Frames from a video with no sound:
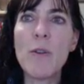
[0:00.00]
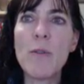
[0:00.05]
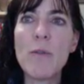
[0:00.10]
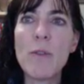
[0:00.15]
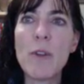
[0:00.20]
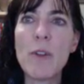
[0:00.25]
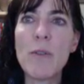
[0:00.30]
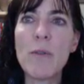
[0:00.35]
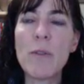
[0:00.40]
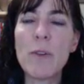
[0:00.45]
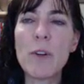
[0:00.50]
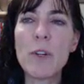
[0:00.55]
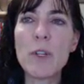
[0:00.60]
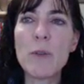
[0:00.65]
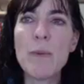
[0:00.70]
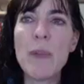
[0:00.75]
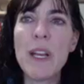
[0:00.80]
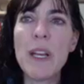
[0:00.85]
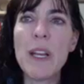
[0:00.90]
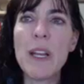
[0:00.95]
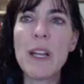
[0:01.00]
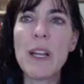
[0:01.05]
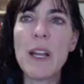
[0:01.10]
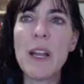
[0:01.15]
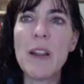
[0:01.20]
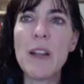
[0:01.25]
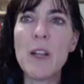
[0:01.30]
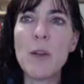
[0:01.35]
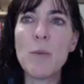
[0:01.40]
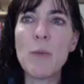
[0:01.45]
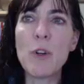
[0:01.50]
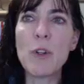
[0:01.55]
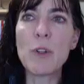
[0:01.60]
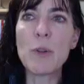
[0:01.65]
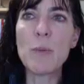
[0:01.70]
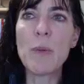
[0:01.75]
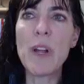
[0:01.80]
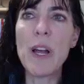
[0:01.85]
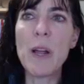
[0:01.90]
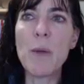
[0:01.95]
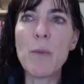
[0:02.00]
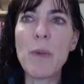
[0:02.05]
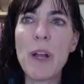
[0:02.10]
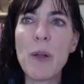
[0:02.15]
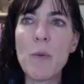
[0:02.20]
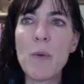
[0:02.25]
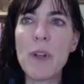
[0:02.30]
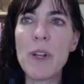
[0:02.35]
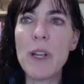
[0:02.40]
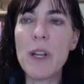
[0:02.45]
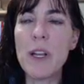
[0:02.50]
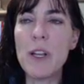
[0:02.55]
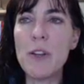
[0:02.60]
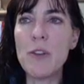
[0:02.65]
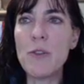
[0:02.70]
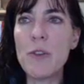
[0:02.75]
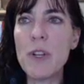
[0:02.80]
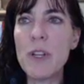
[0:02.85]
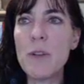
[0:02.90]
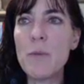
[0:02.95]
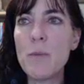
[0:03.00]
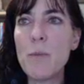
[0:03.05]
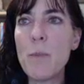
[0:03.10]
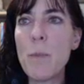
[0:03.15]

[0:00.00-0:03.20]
for the first meeting, and then multiply by 100.